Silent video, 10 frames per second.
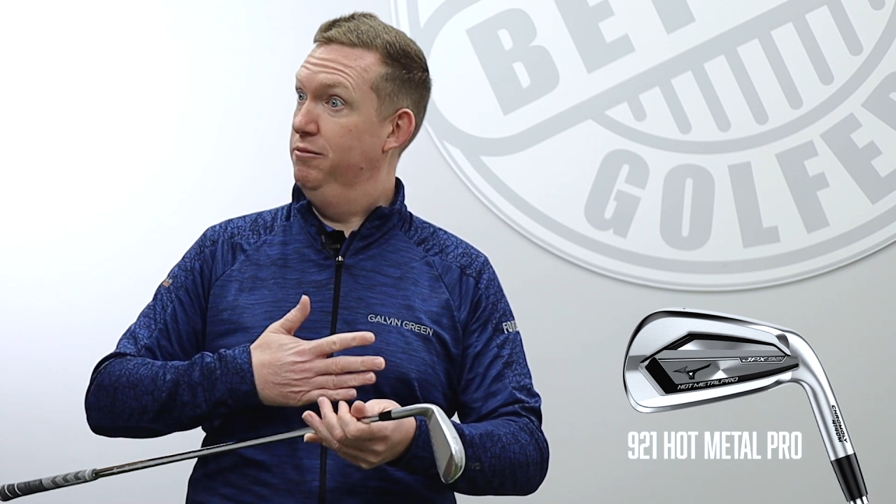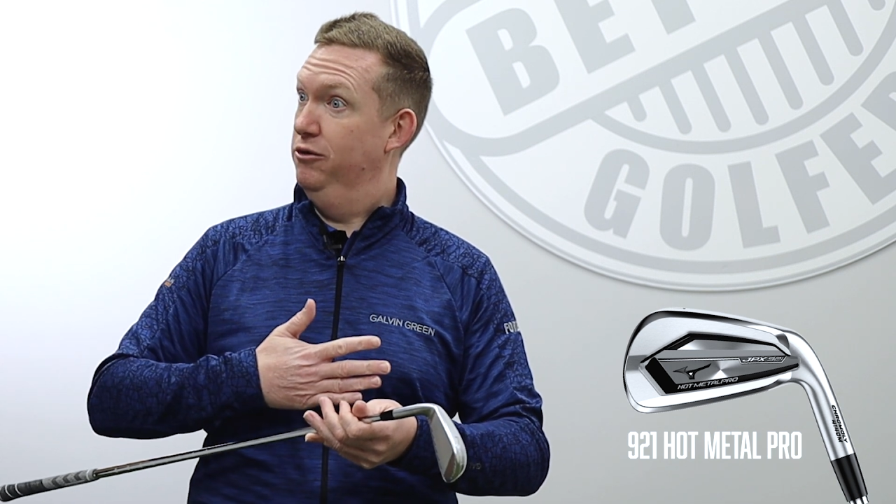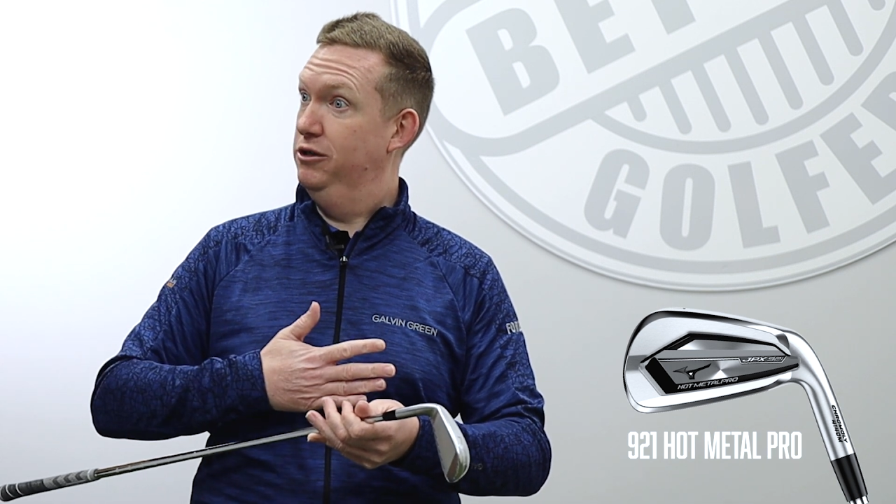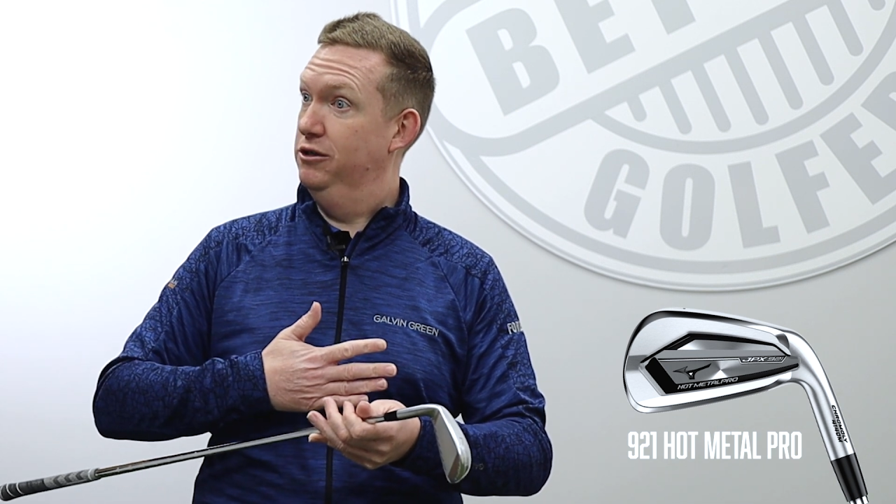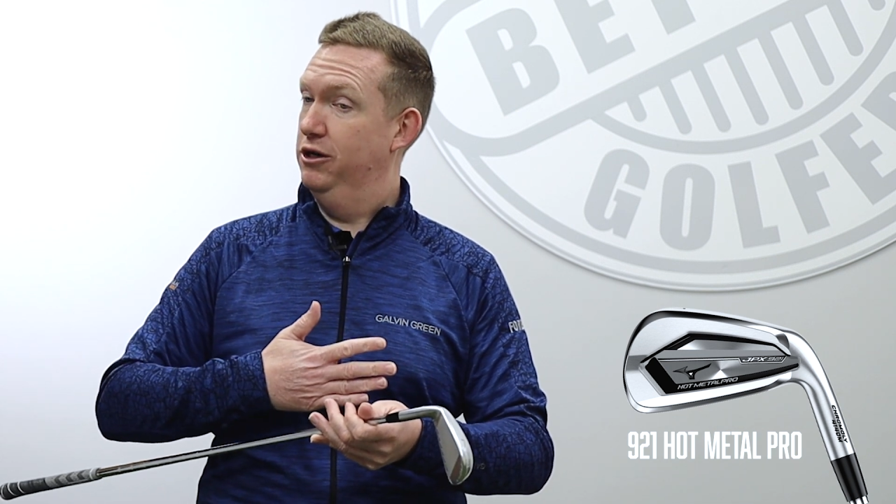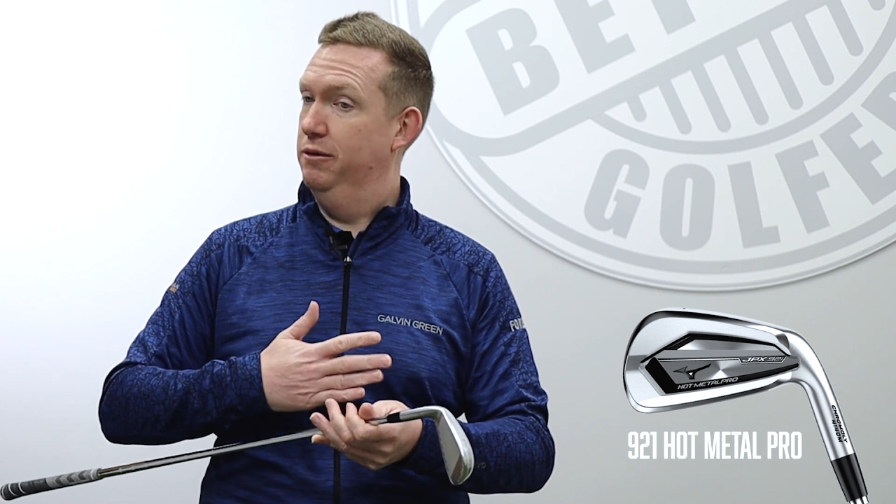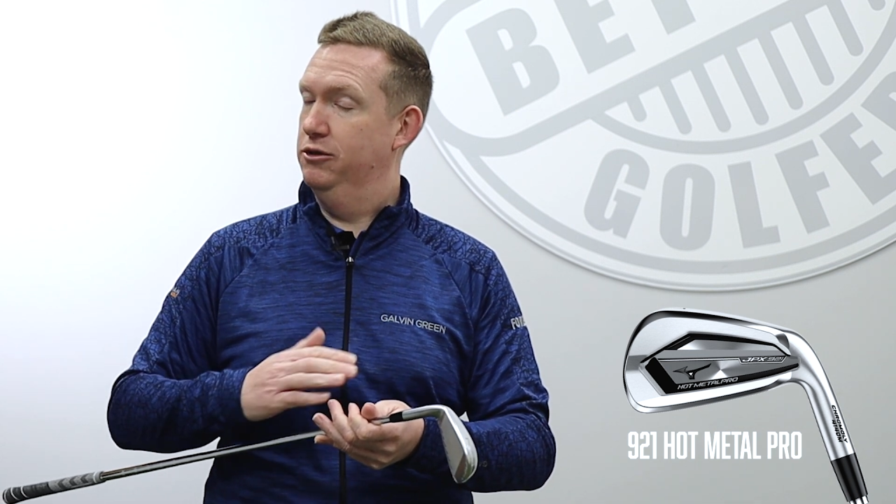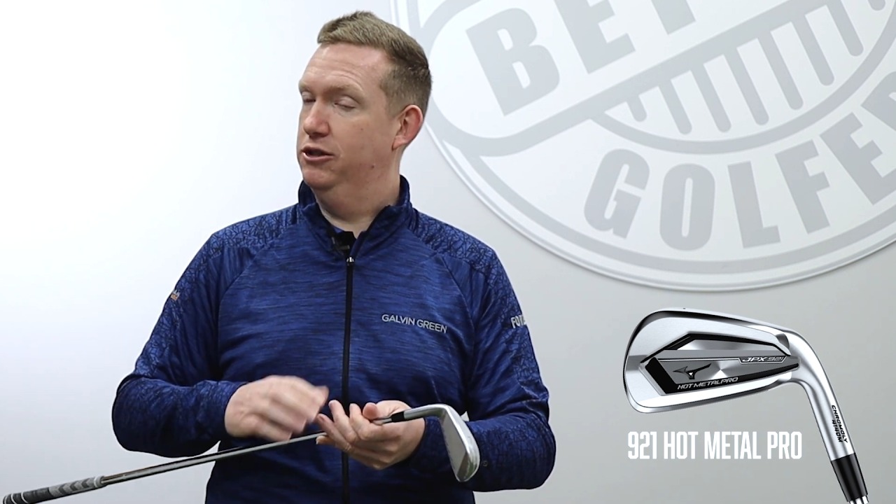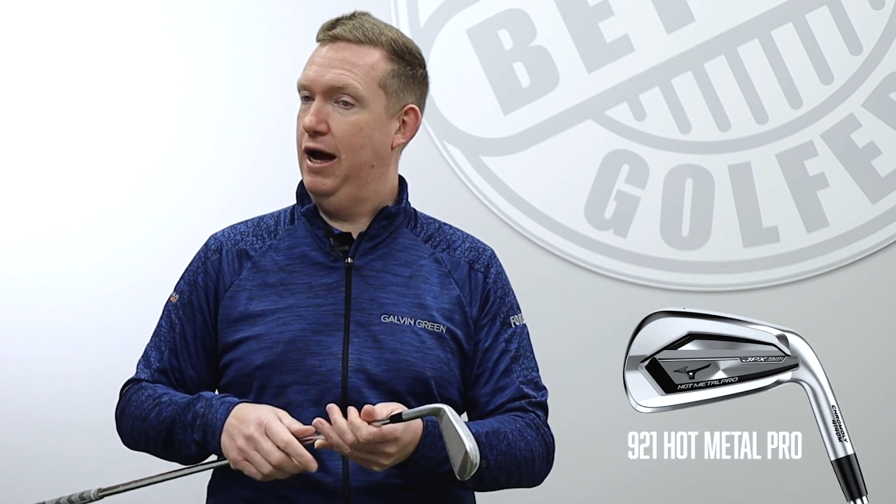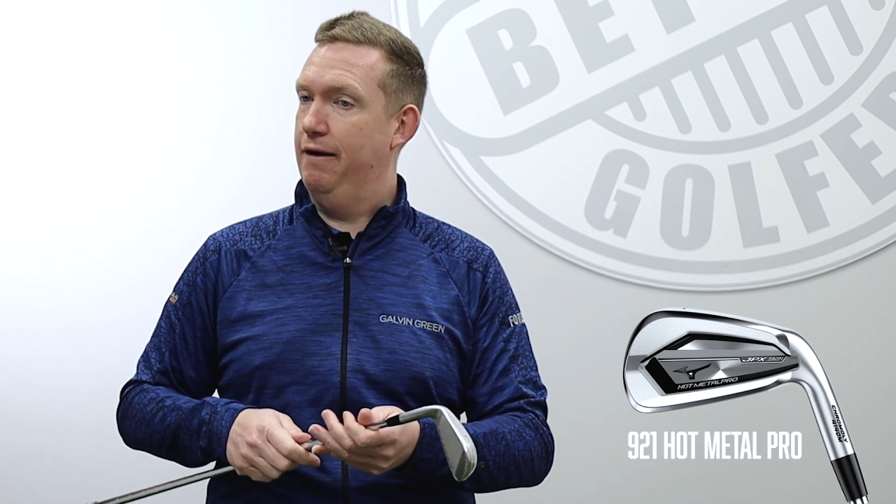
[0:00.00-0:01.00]
much in
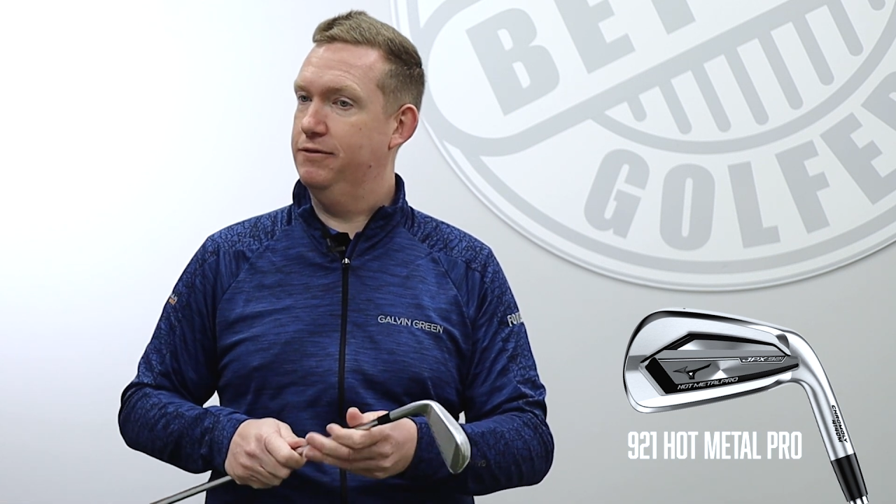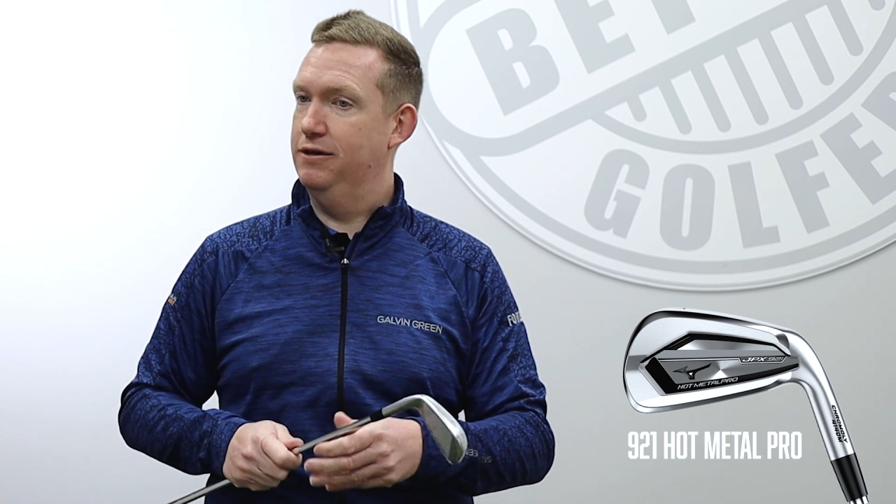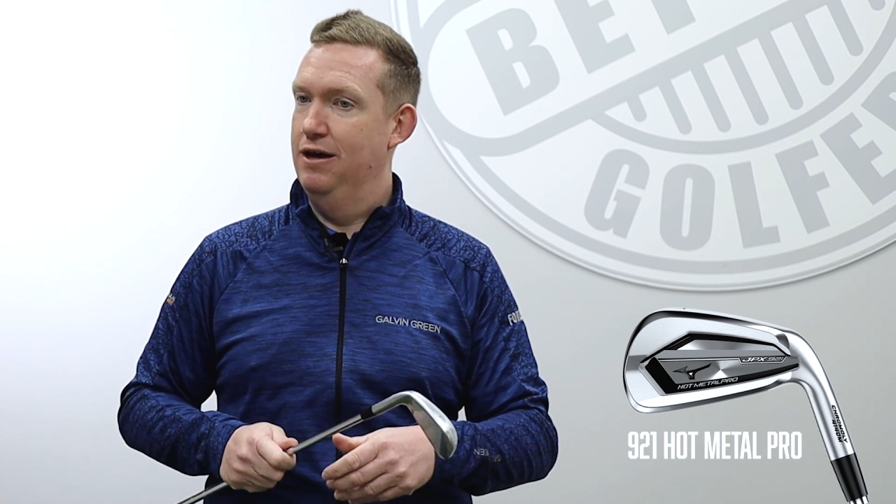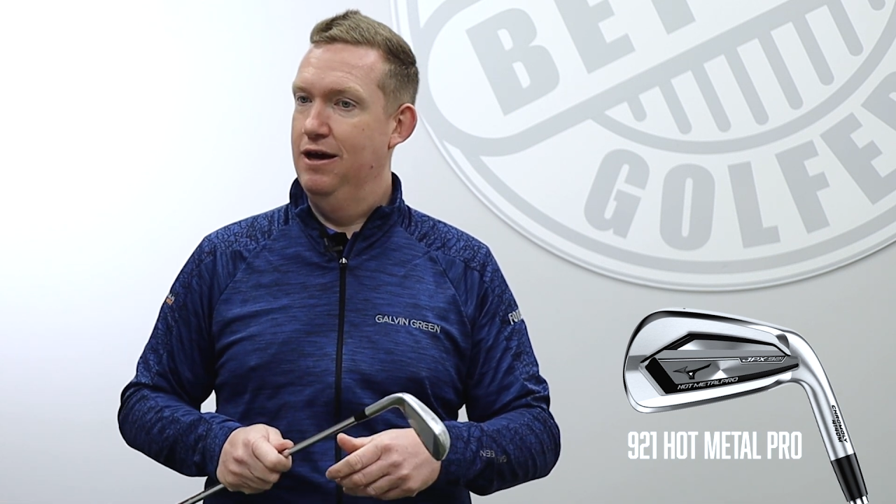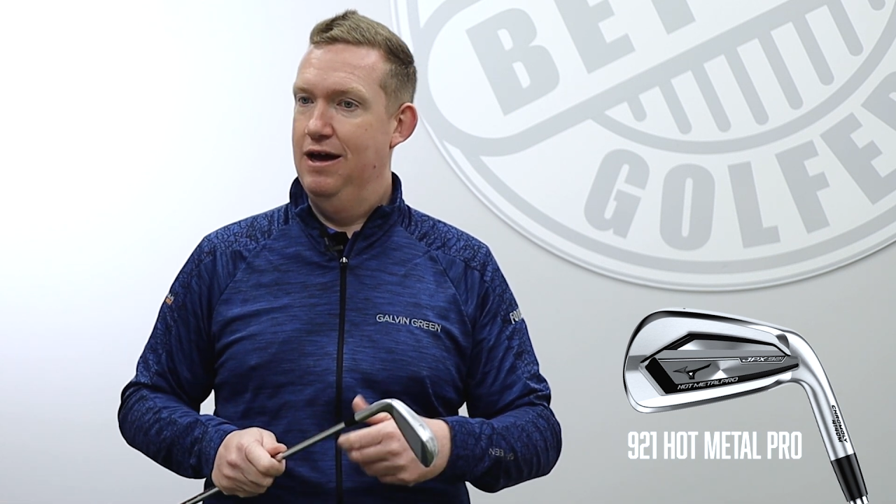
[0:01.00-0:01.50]
terms of shafts.